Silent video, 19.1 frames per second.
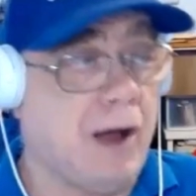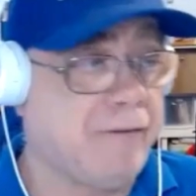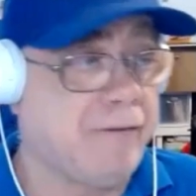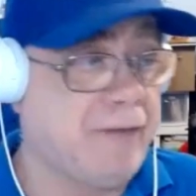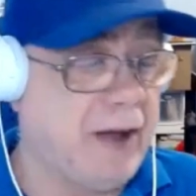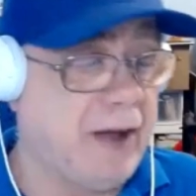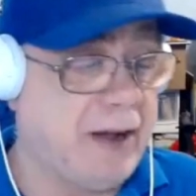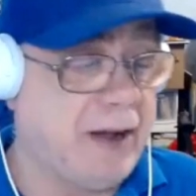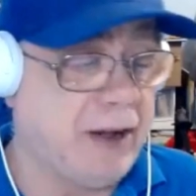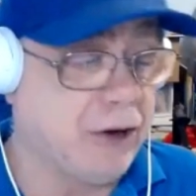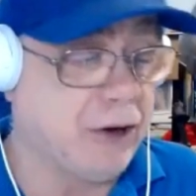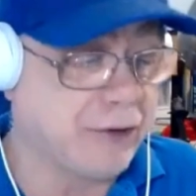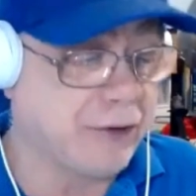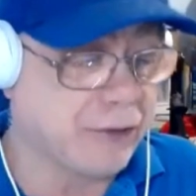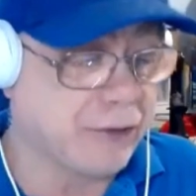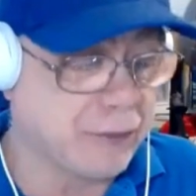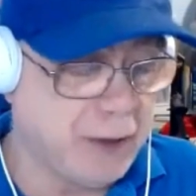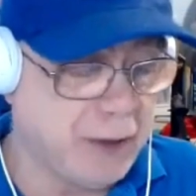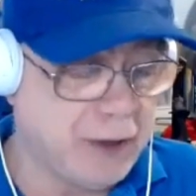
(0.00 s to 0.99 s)
finding
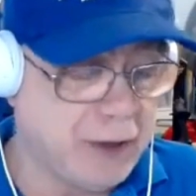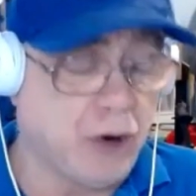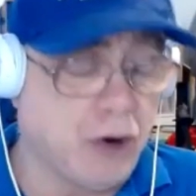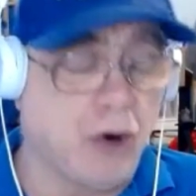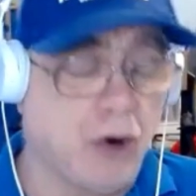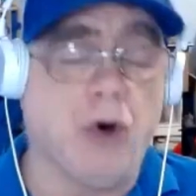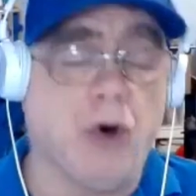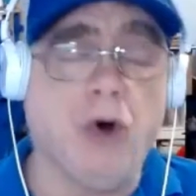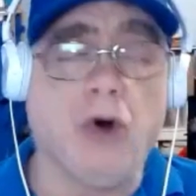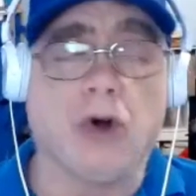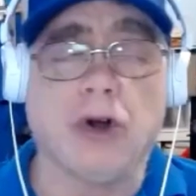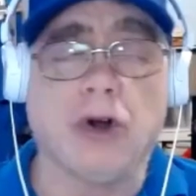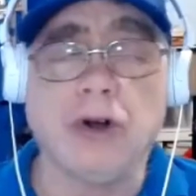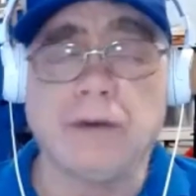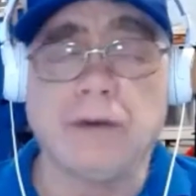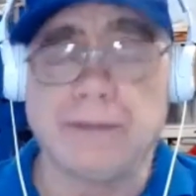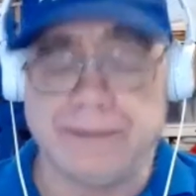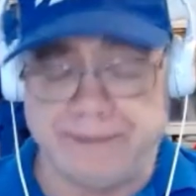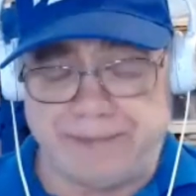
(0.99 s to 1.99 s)
autism in,
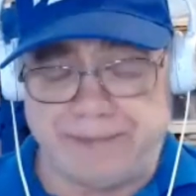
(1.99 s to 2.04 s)
or